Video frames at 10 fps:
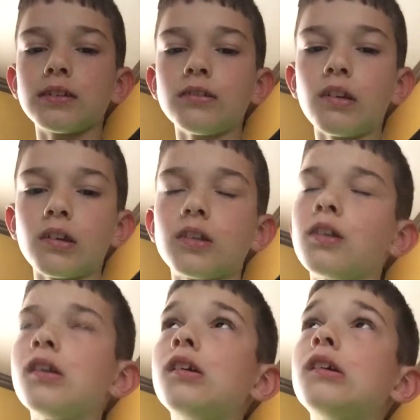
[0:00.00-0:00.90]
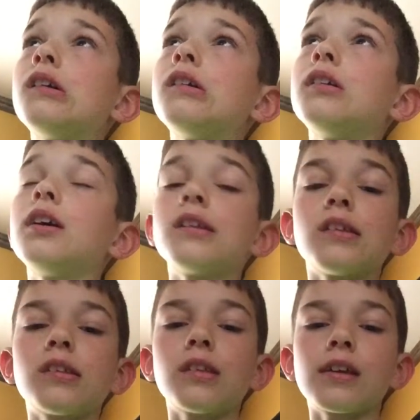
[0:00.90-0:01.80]
Yeah.
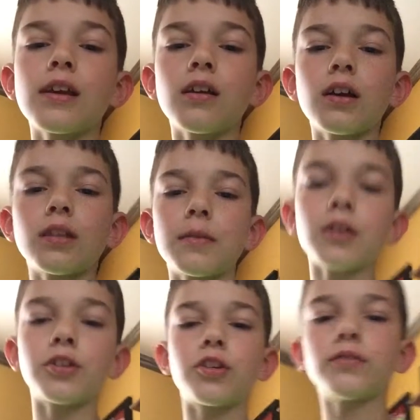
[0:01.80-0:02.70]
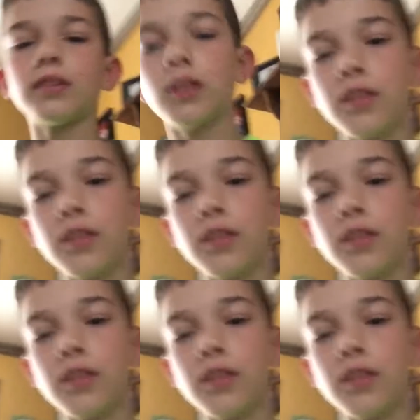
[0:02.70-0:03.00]
Anything else? I'm not sure if there's